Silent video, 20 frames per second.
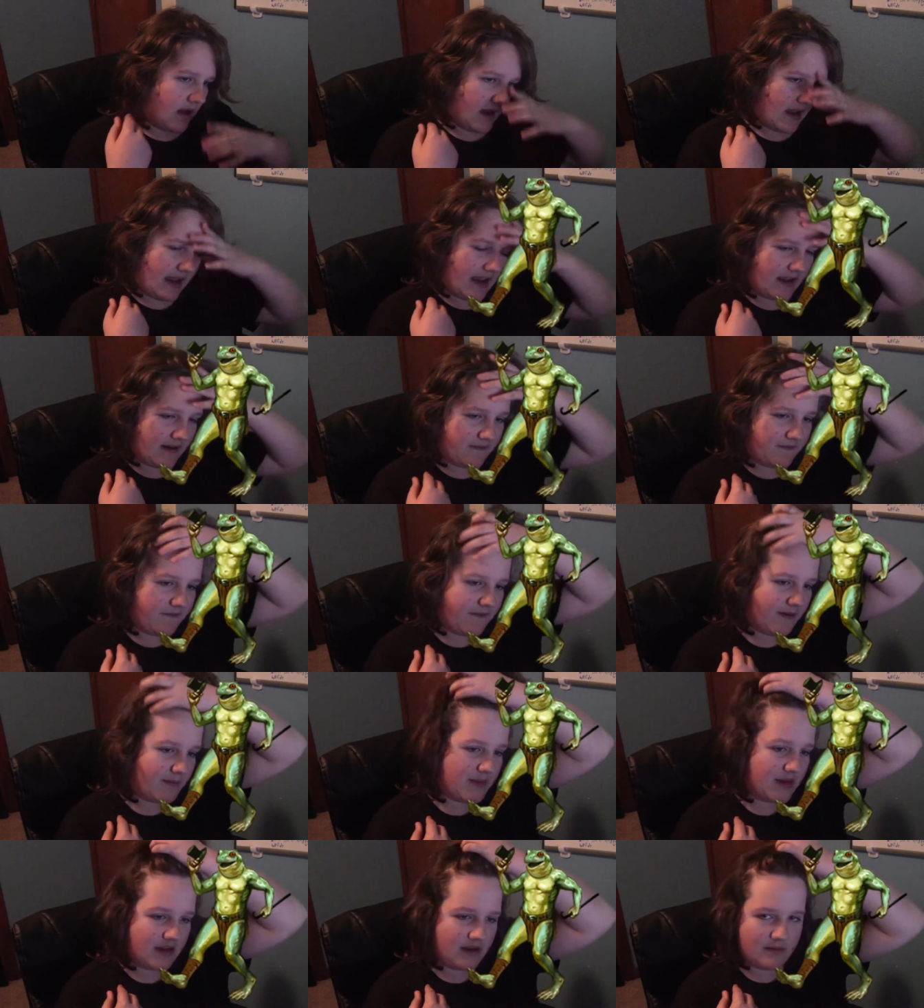
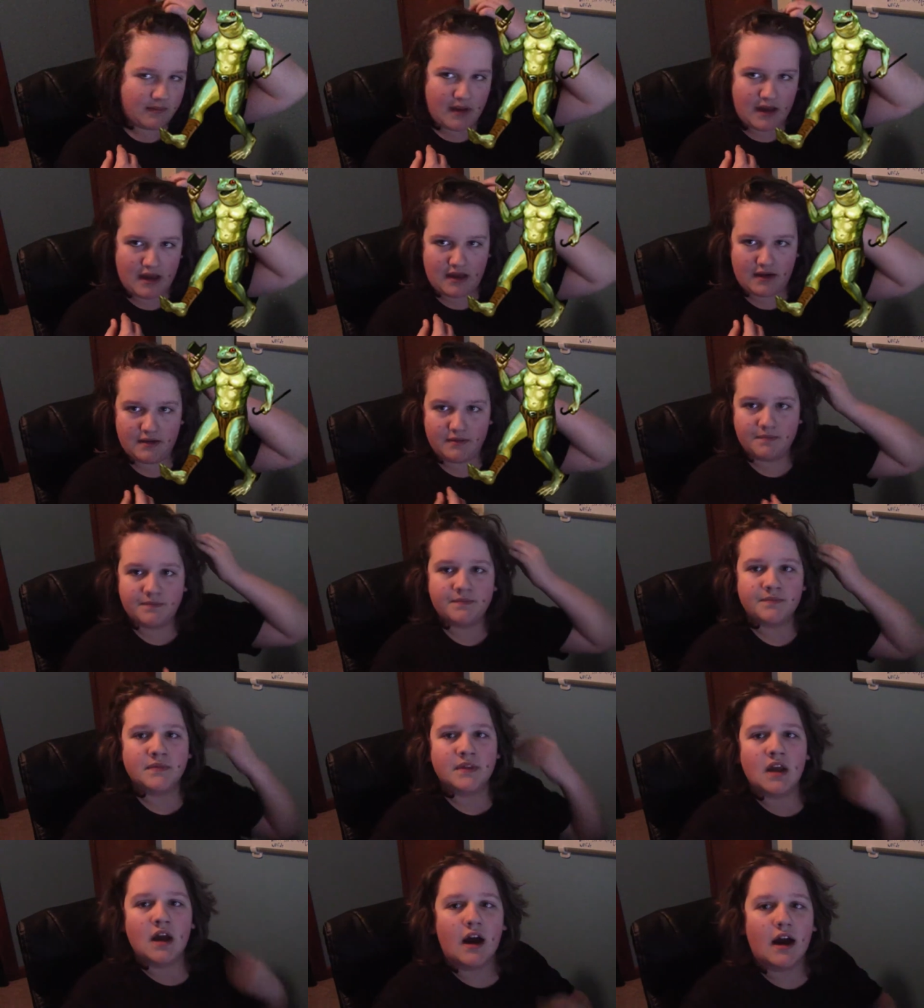Amphibian Man.
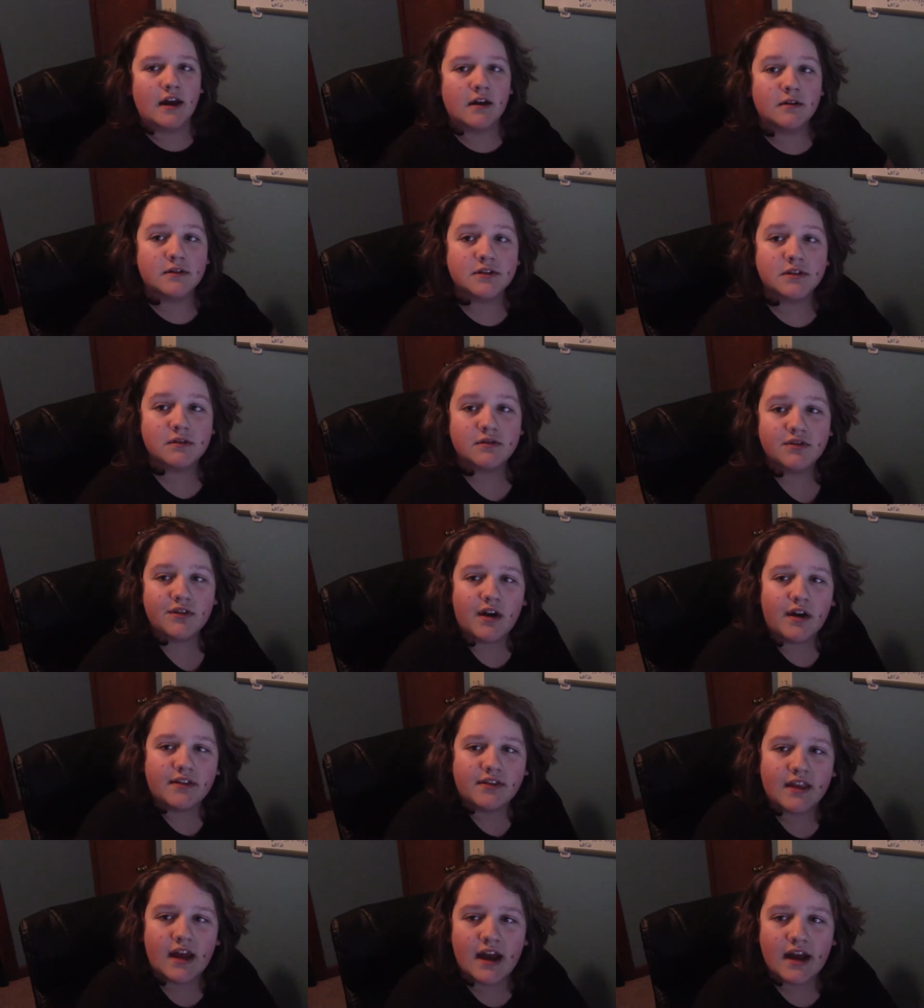I also
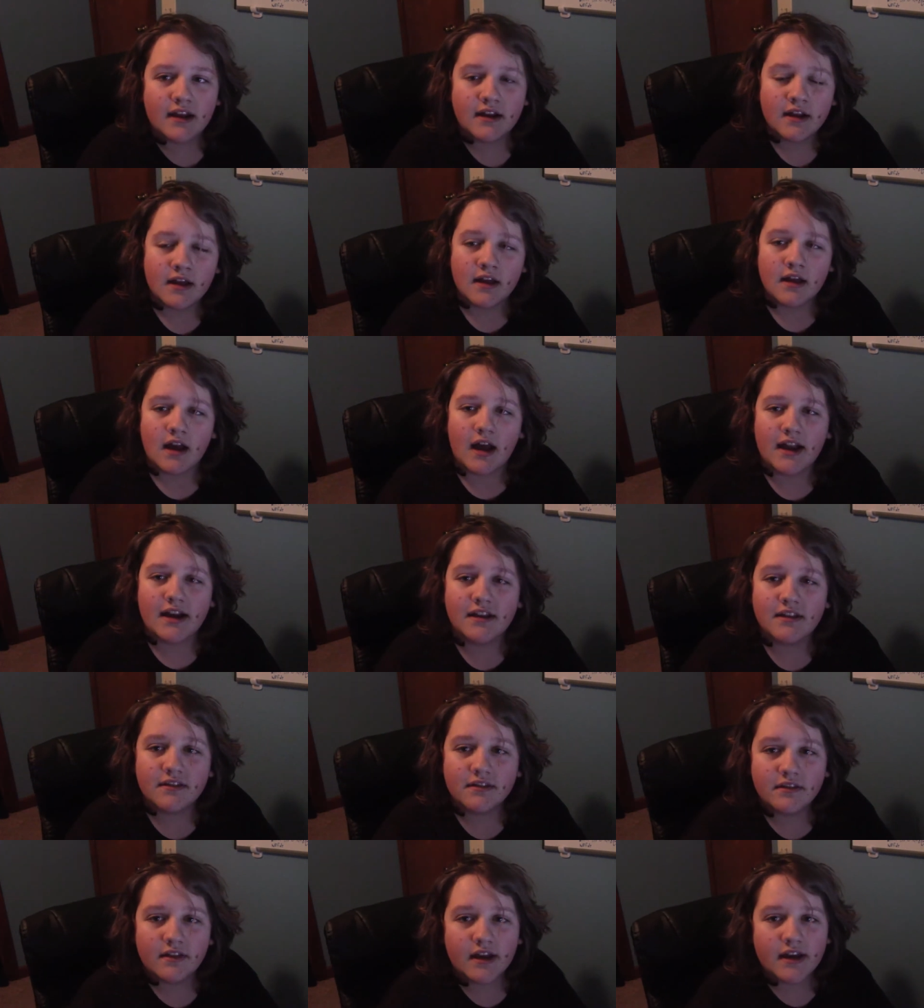thought that I
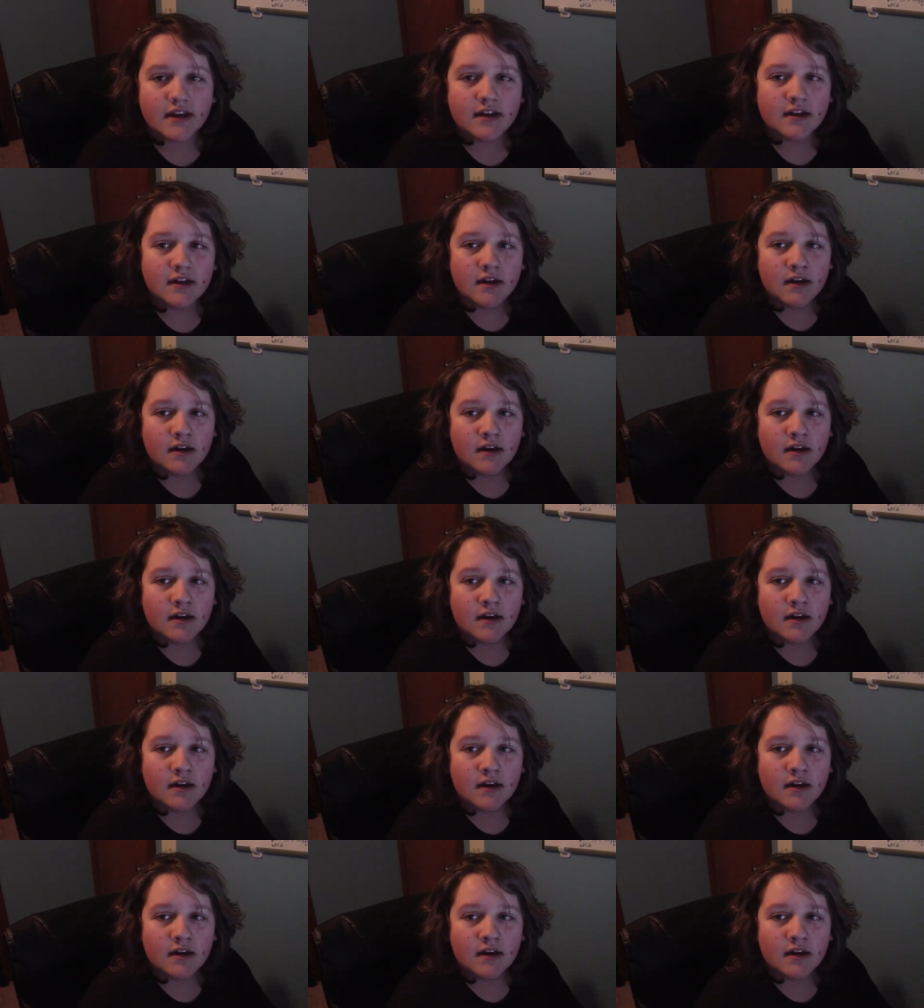didn't like